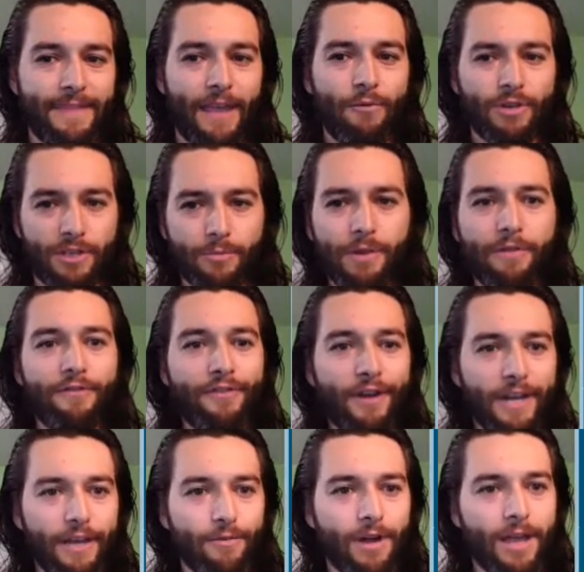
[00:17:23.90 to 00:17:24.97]
Which would be
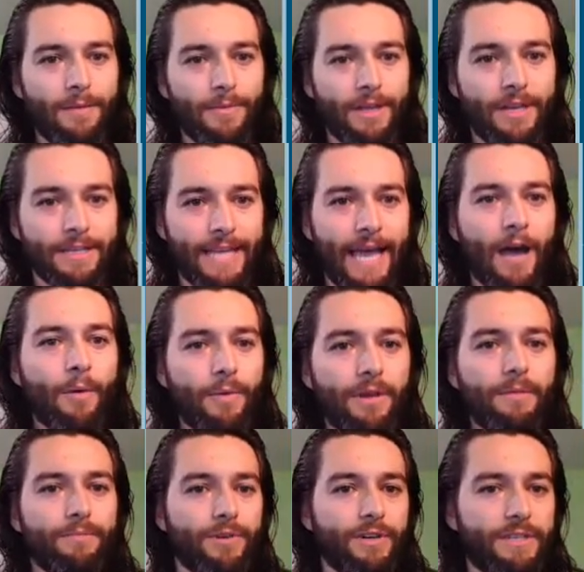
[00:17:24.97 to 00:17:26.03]
funny, right? Because how
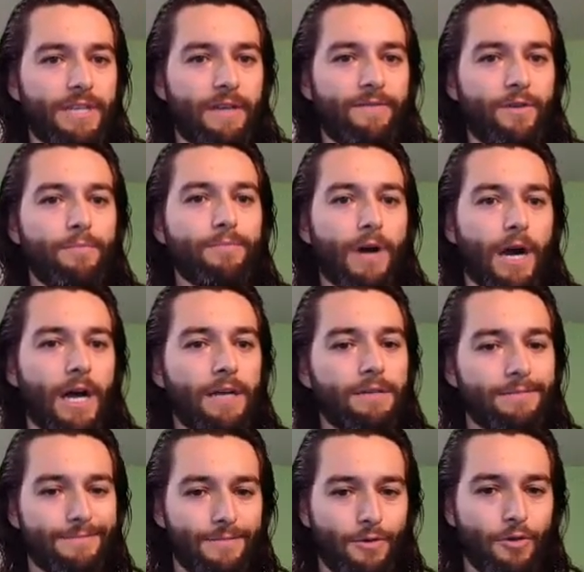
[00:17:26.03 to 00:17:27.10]
many books have you bought
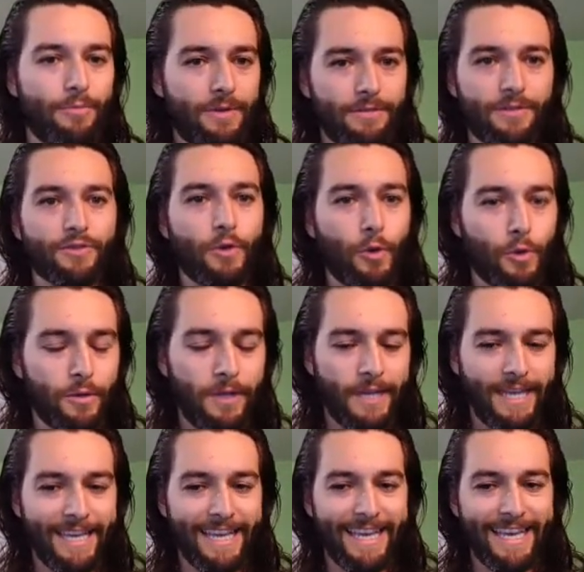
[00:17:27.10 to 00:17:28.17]
or been sold
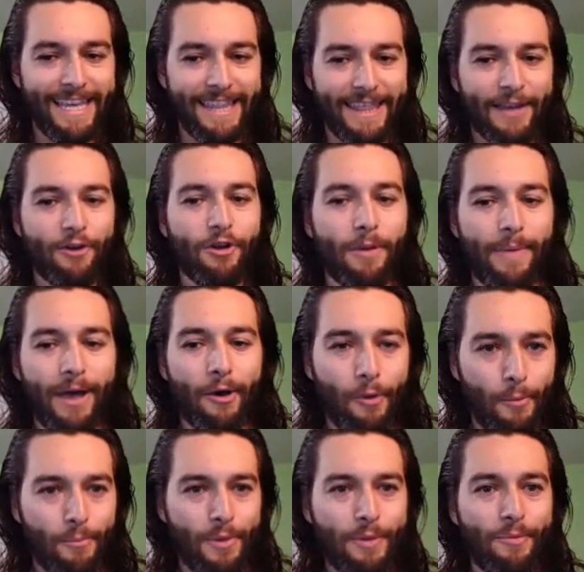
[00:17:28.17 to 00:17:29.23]
that are
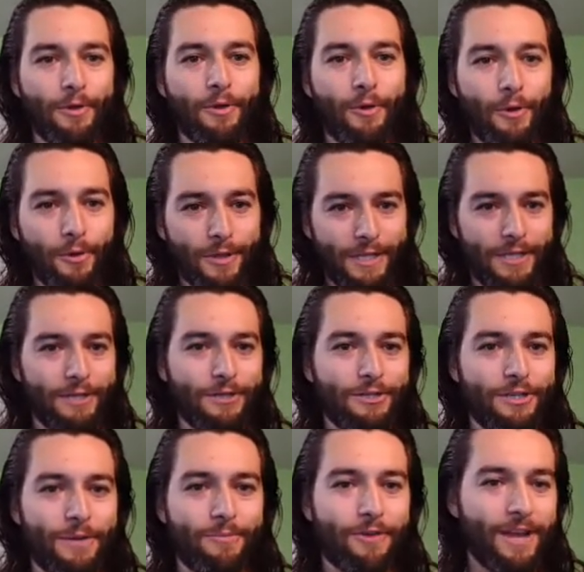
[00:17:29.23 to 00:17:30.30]
about biblical
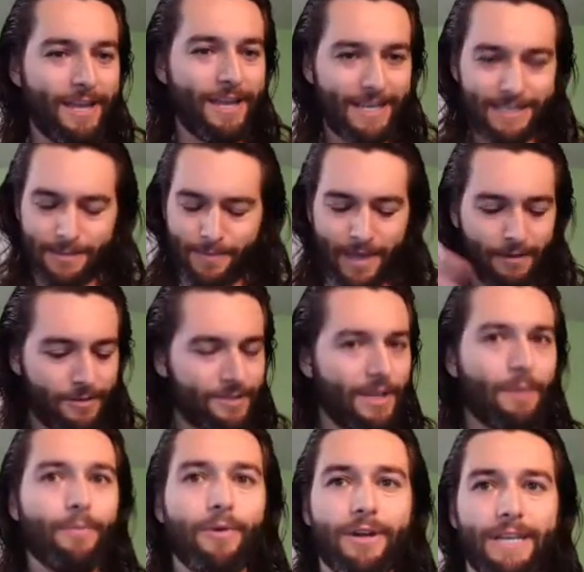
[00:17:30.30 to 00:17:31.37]
leadership, right? It's about
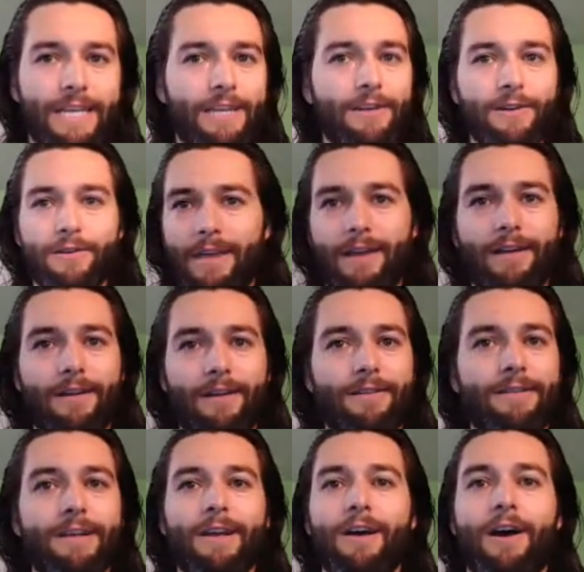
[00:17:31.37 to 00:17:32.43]
someone here,
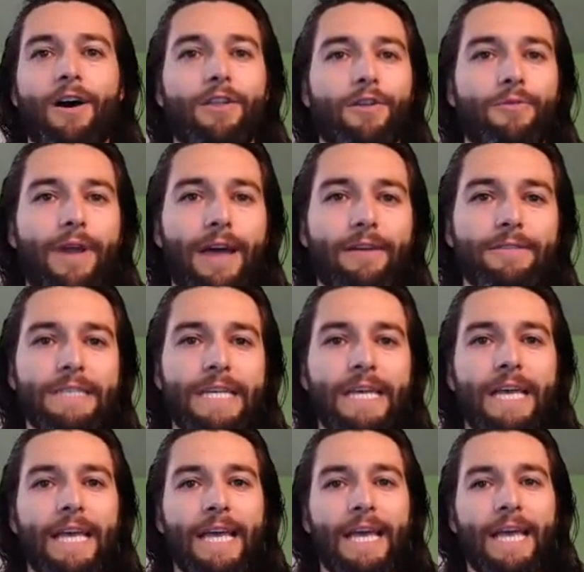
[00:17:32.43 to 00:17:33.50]
there, all around.
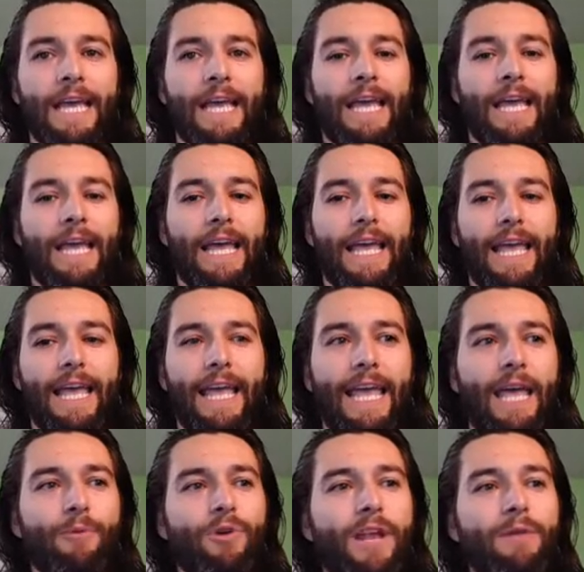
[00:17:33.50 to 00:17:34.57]

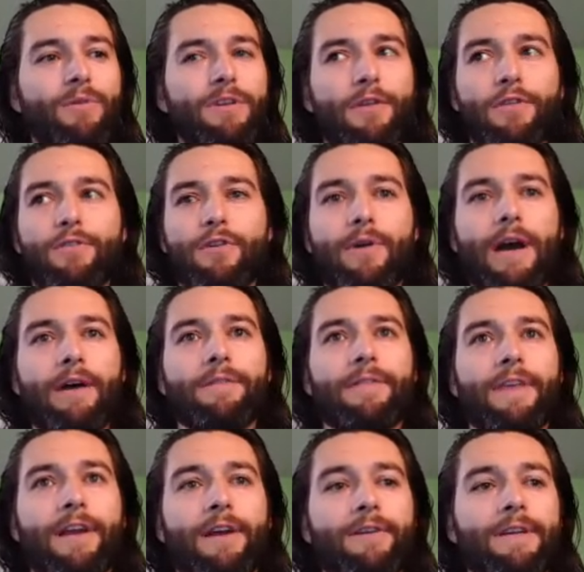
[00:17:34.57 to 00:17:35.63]
And what I want to throw out
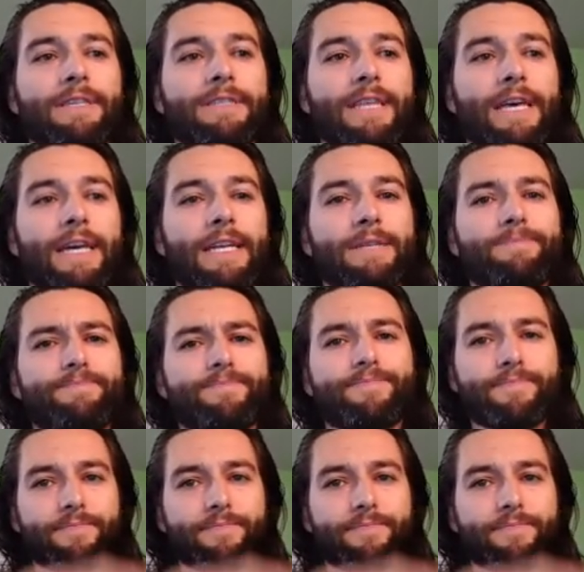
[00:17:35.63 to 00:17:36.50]
there is that